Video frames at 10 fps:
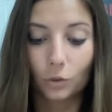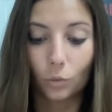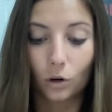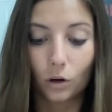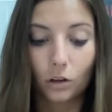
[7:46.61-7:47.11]
to
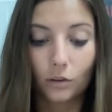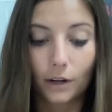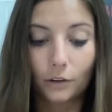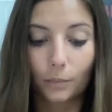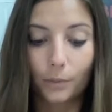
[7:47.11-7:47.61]
whirl
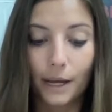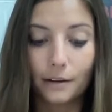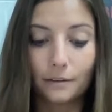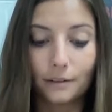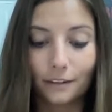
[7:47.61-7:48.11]
around her
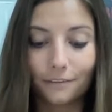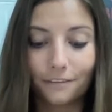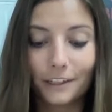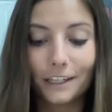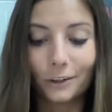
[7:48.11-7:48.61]
pen and
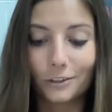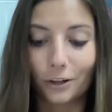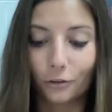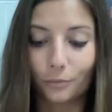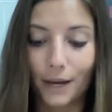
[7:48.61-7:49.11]
flinging herself